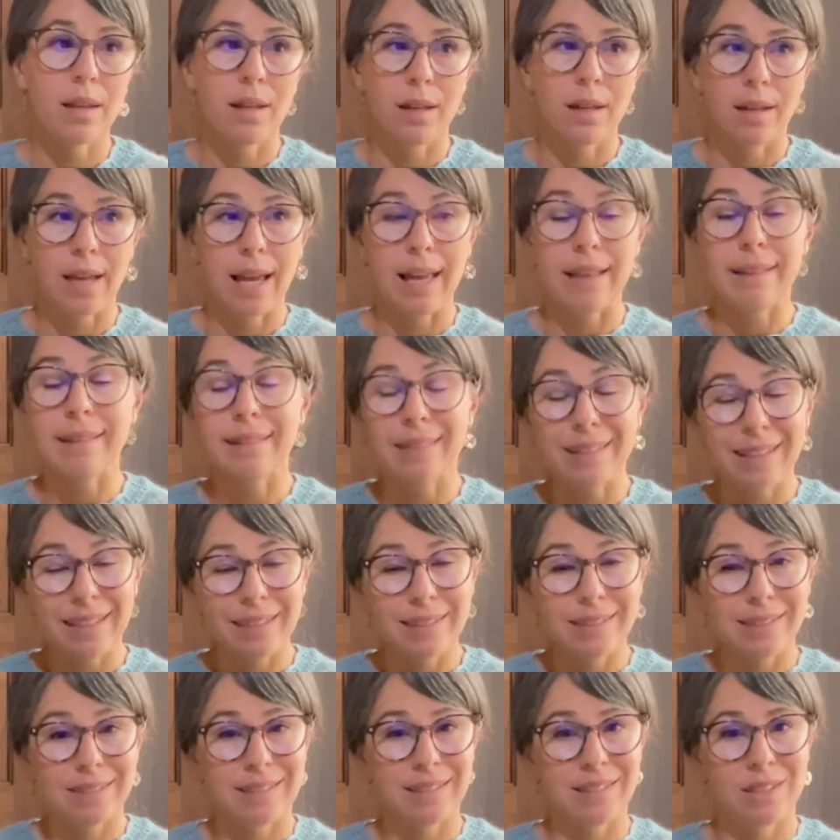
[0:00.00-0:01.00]
at
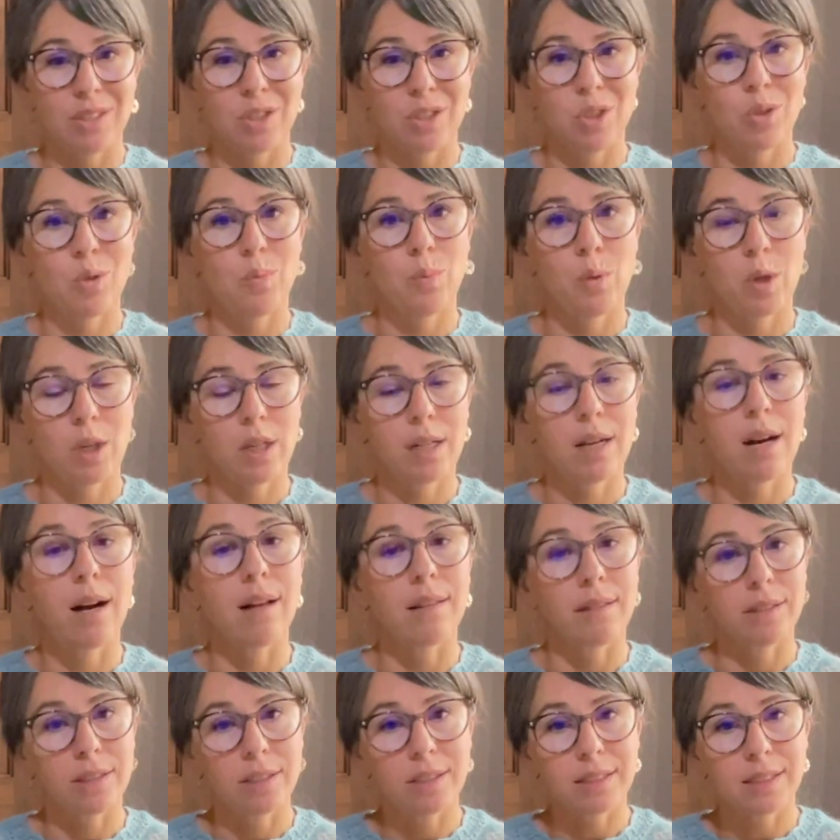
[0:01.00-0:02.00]
least in 2 more
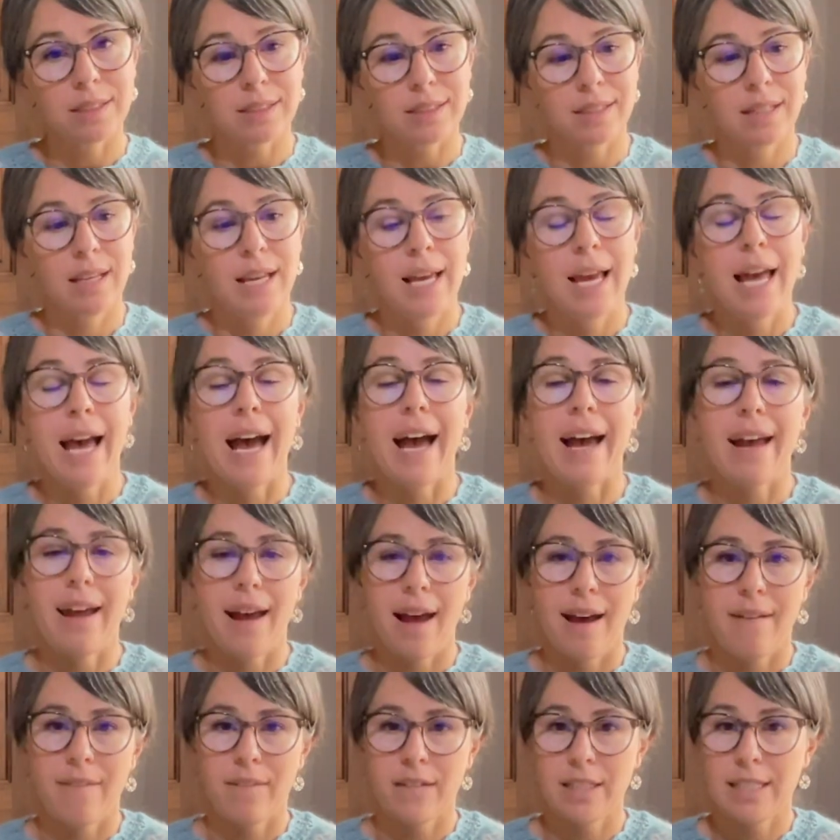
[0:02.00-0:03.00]
colors. I
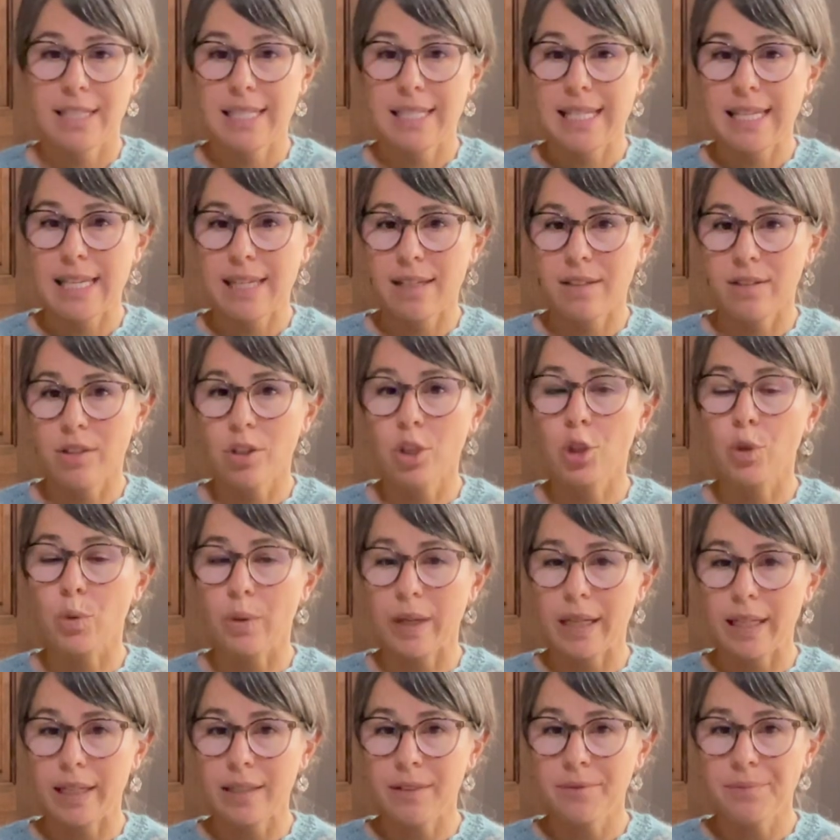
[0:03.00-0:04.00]
have a teal
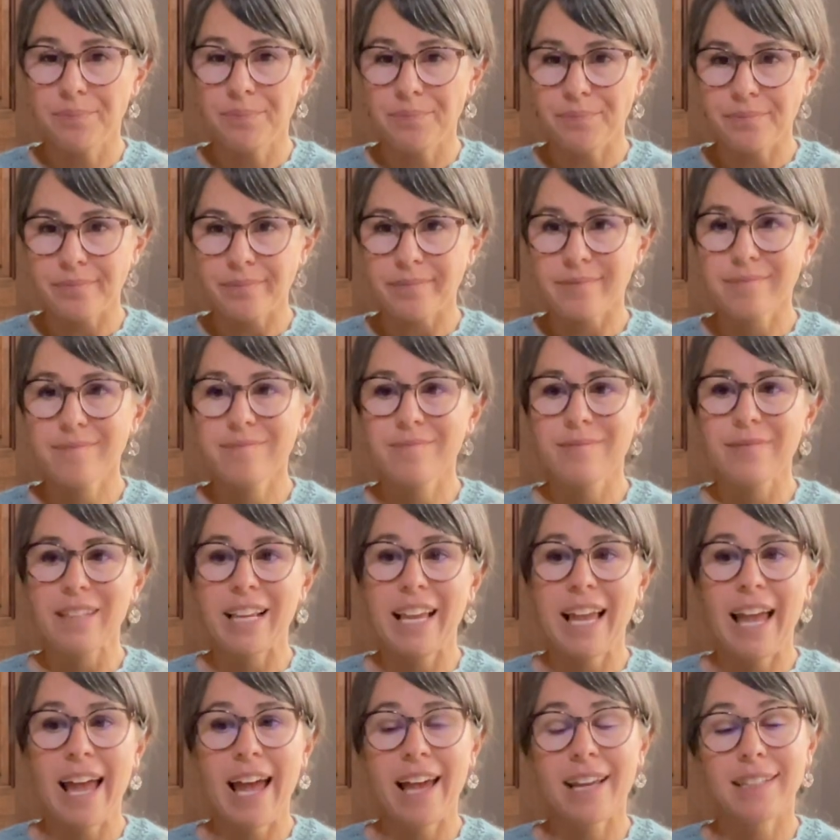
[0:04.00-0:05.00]
green
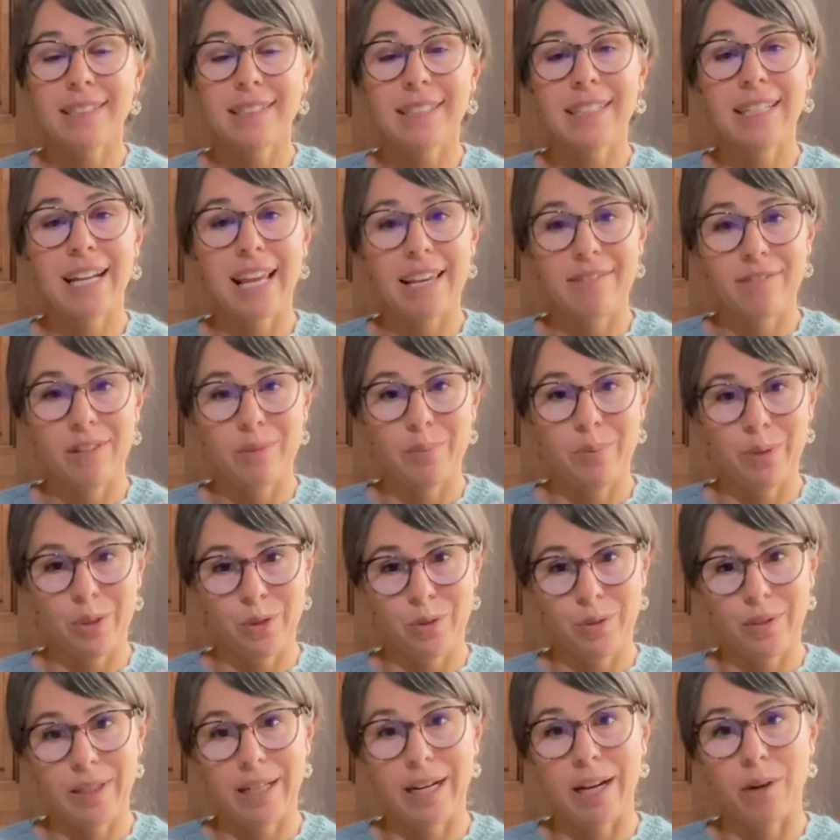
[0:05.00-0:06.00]
and a navy
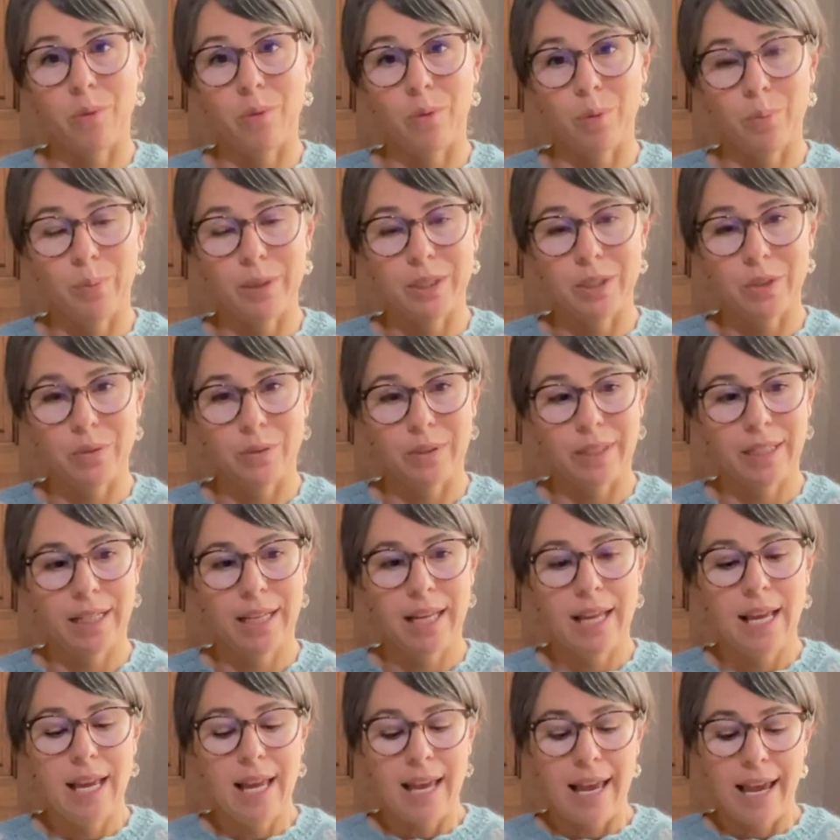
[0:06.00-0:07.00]
blue that I will be doing.
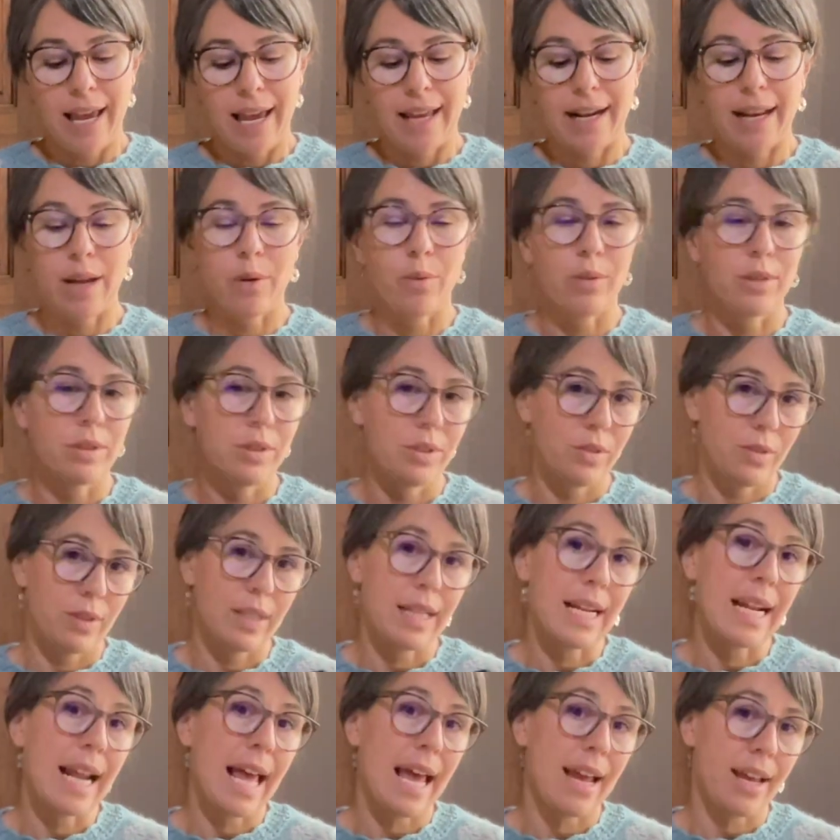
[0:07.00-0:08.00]
And I will do the
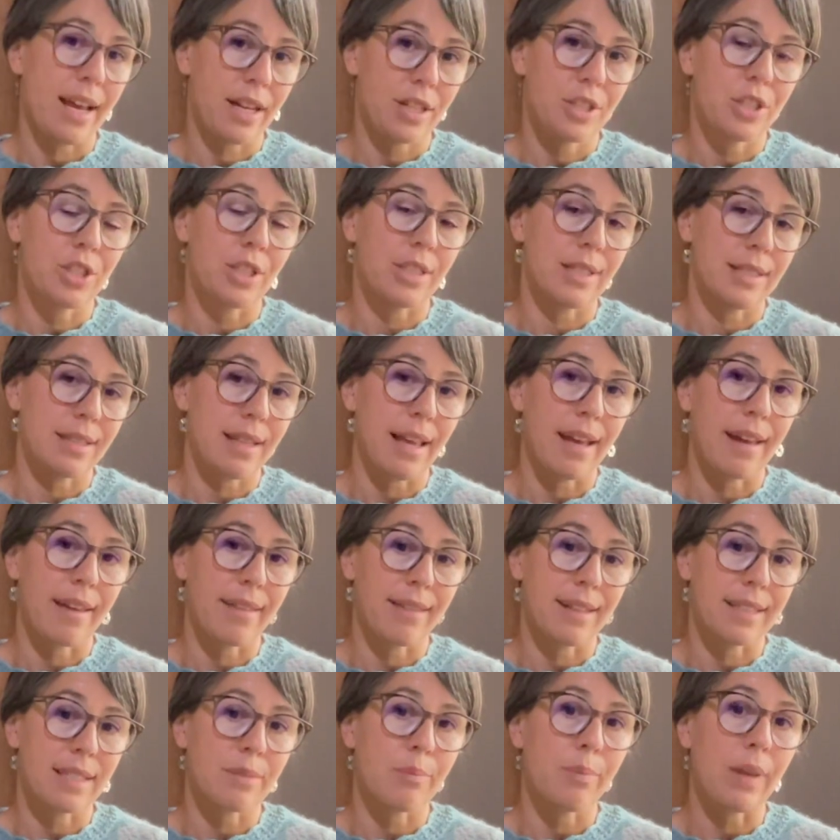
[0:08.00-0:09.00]
neck just like
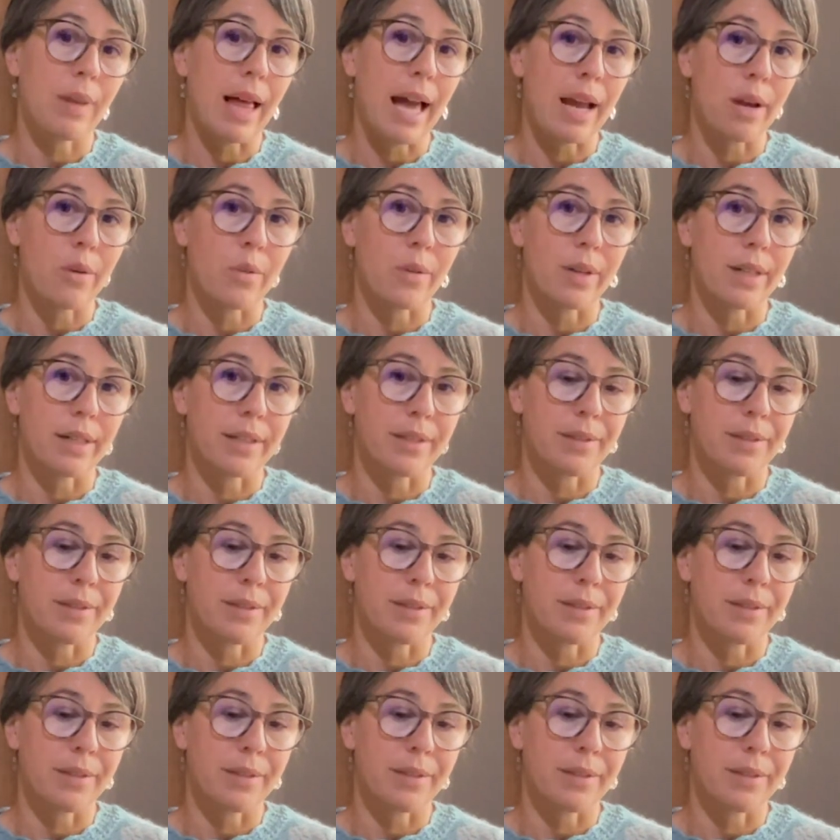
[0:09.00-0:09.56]
this black one.